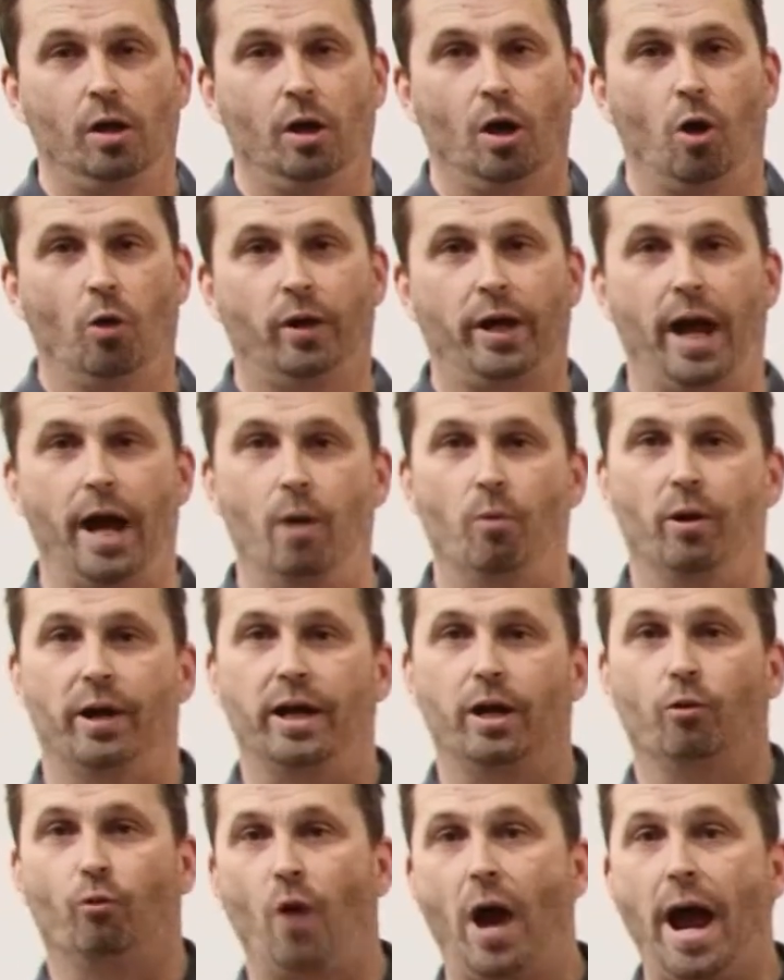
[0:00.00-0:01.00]
Okay, we're going
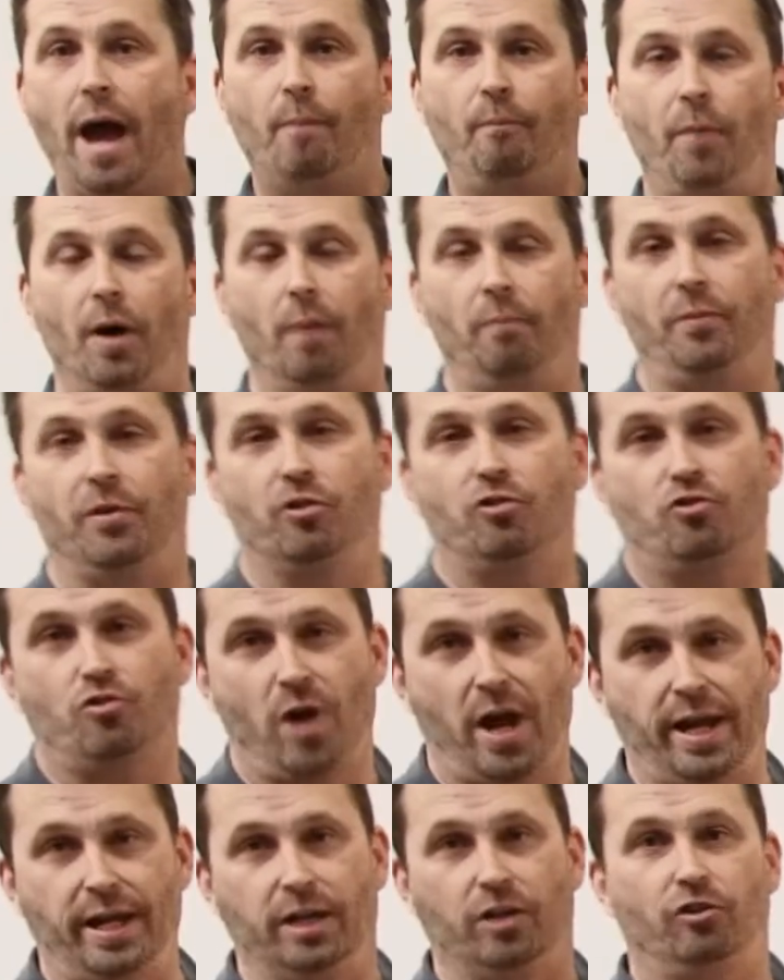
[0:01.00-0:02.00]
to wrap up this
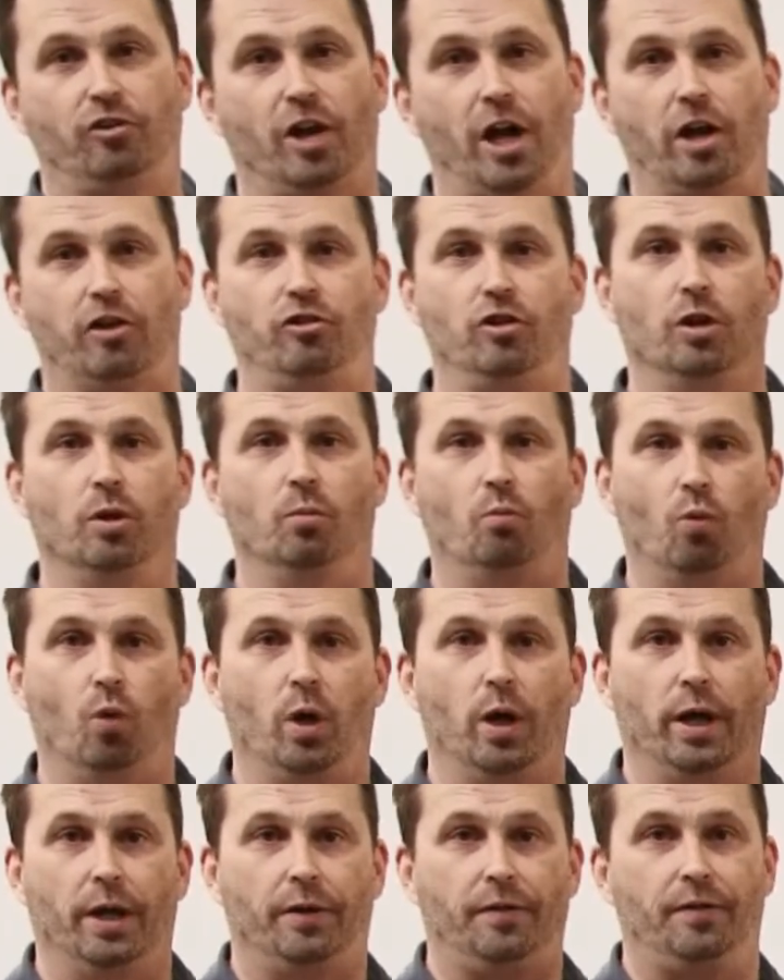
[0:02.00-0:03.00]
training session
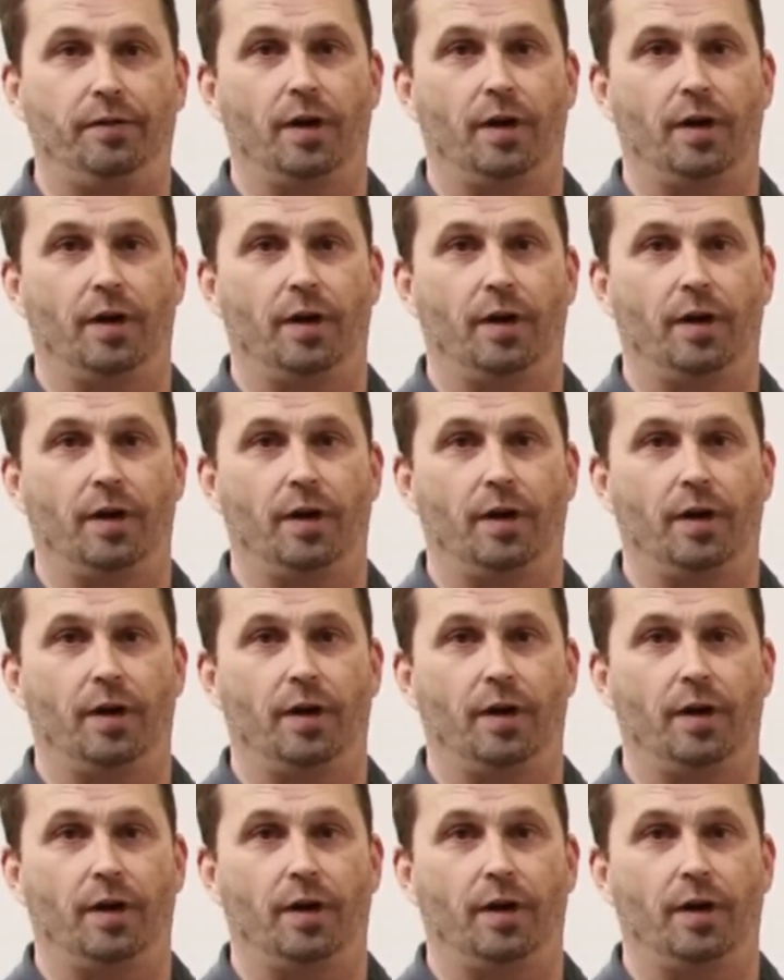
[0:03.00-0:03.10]
with,